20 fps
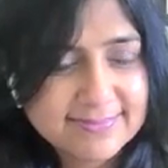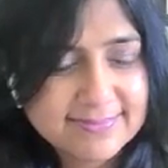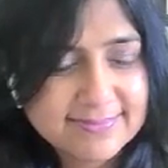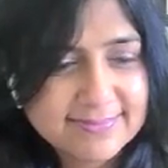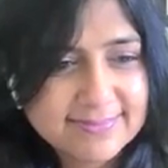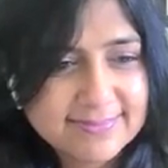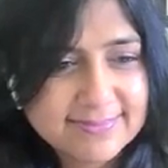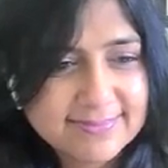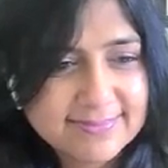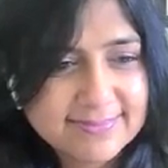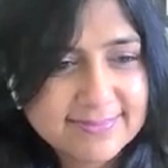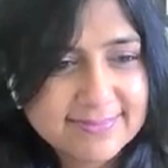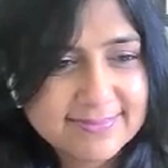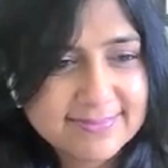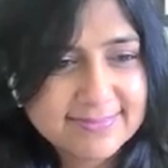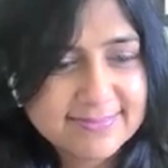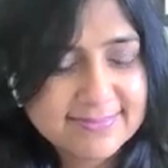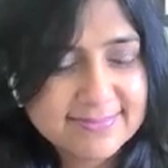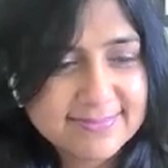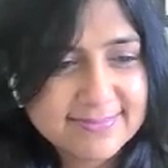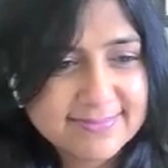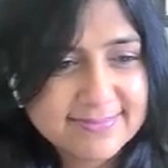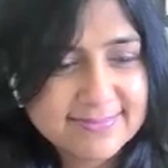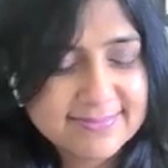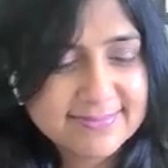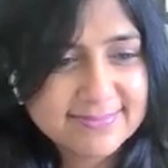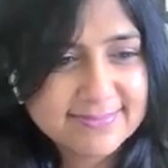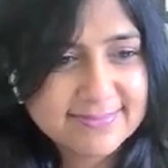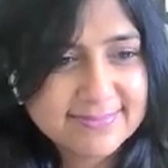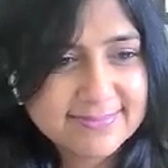
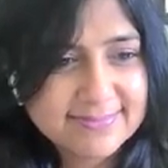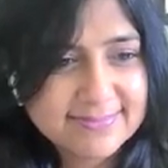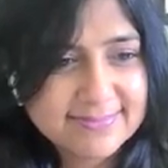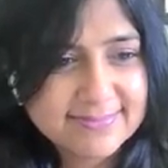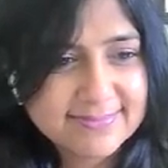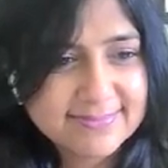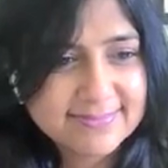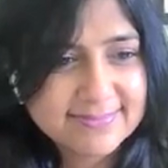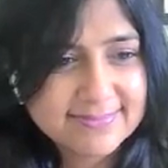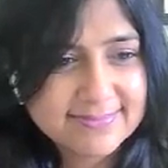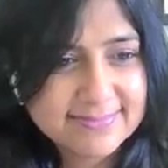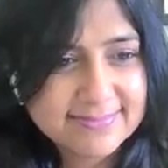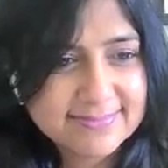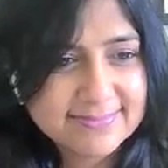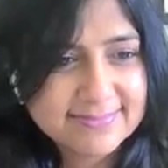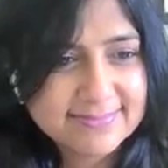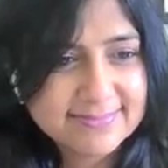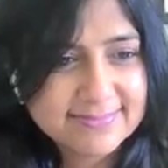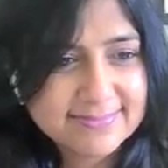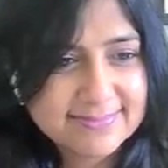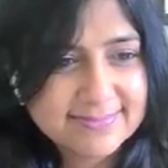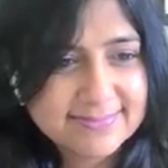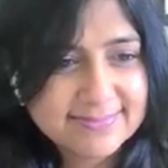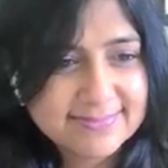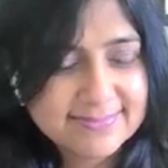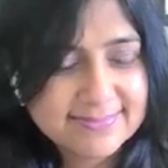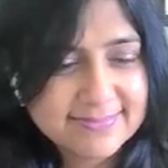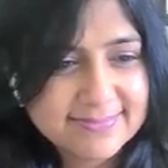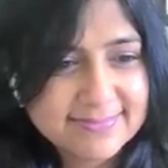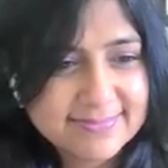
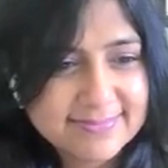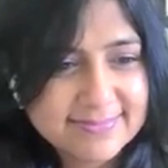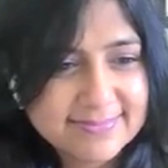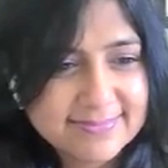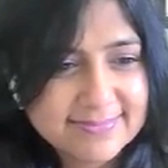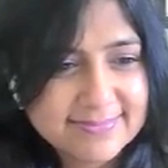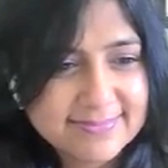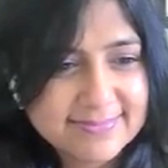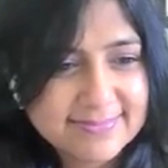No words are spoken by the person on screen.